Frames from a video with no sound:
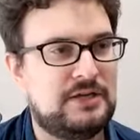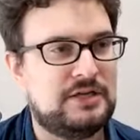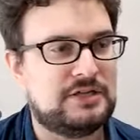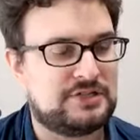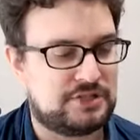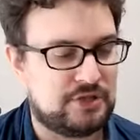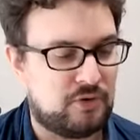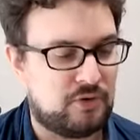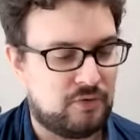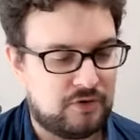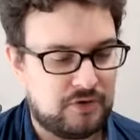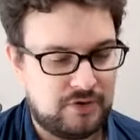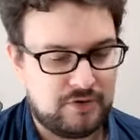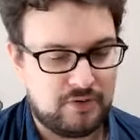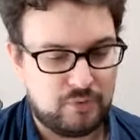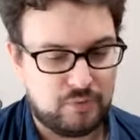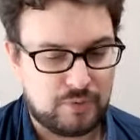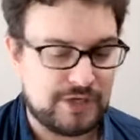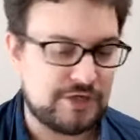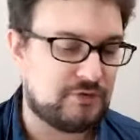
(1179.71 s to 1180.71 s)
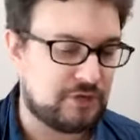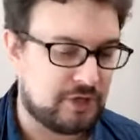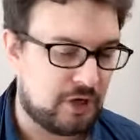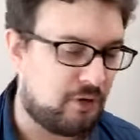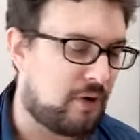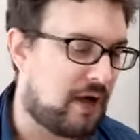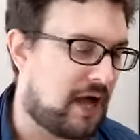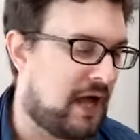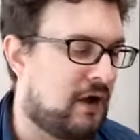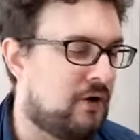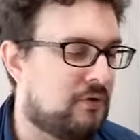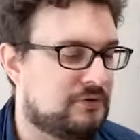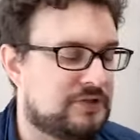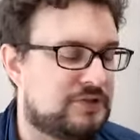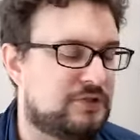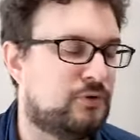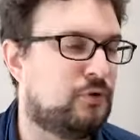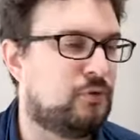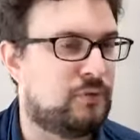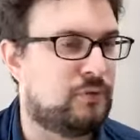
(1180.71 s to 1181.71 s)
So when you go out
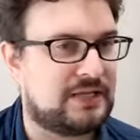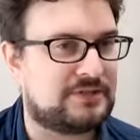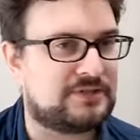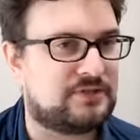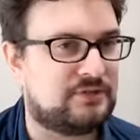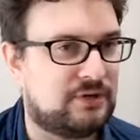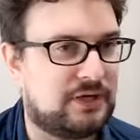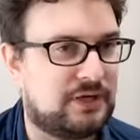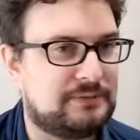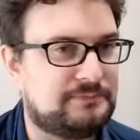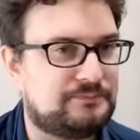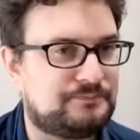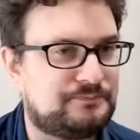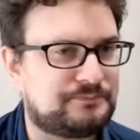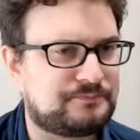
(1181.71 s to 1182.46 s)
to a restaurant,